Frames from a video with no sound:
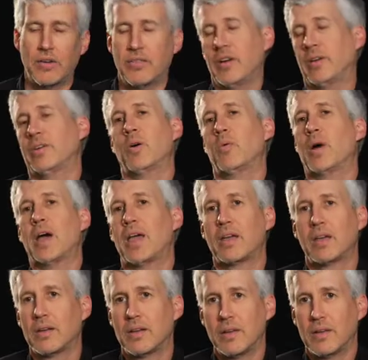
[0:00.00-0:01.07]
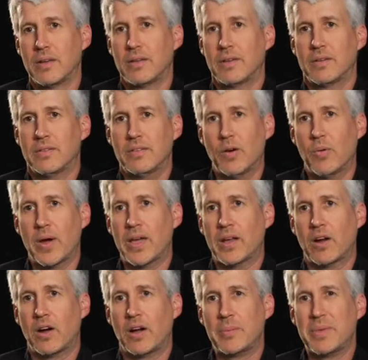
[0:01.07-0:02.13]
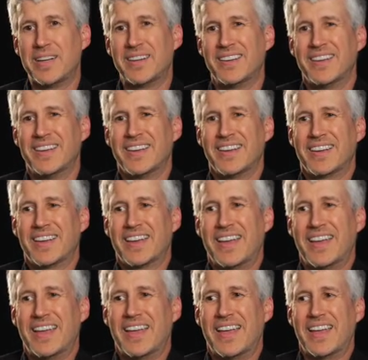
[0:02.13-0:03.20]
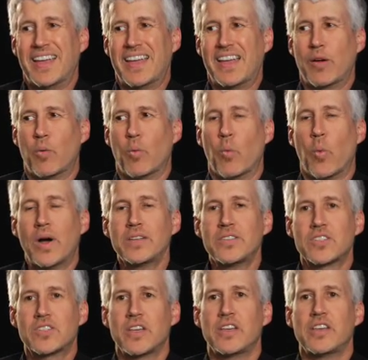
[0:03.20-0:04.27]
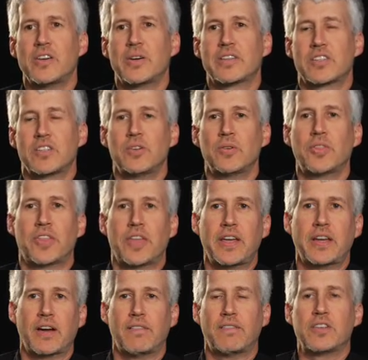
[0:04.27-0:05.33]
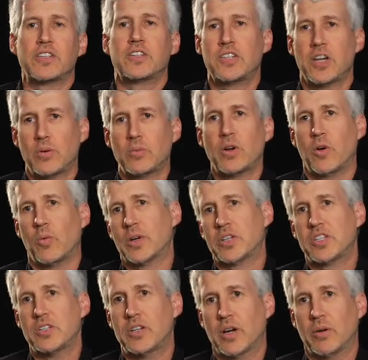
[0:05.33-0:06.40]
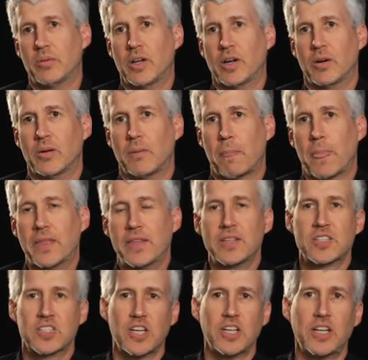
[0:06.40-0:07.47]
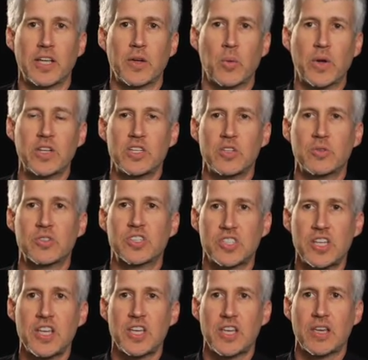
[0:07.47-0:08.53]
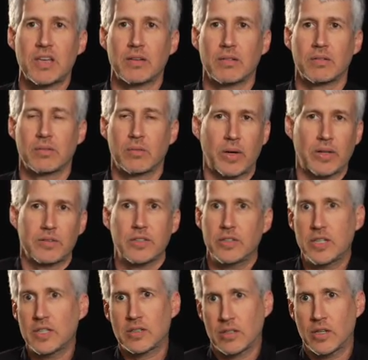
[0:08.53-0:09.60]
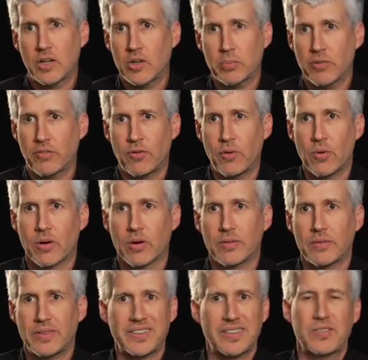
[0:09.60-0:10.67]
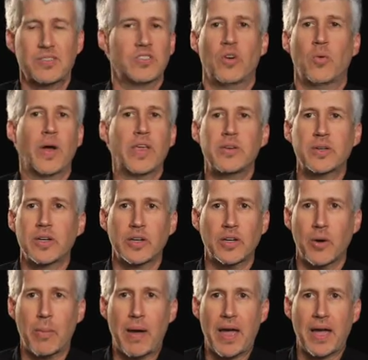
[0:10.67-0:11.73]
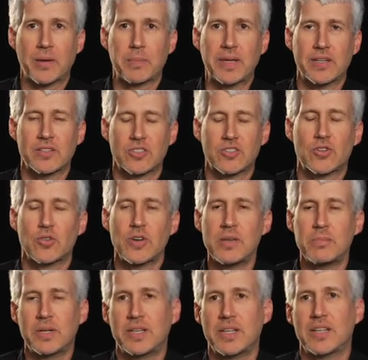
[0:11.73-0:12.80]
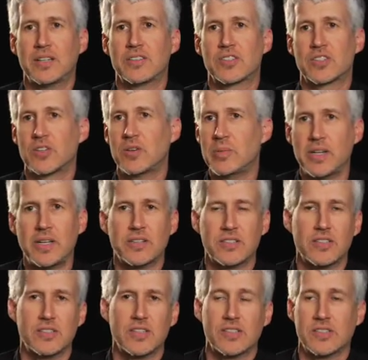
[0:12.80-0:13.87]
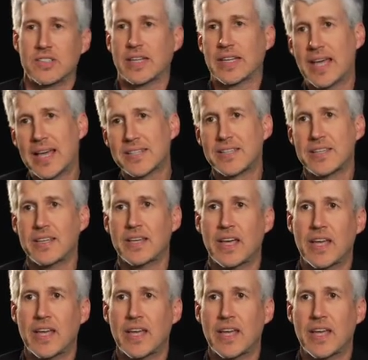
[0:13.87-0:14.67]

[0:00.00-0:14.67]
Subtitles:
Oh, no way. No way at all. I mean, once, it's the old thing of you don't know what you don't know. And then suddenly when you see what you didn't know before, well, there's no way you can go back, because treatment in so many instances is a guessing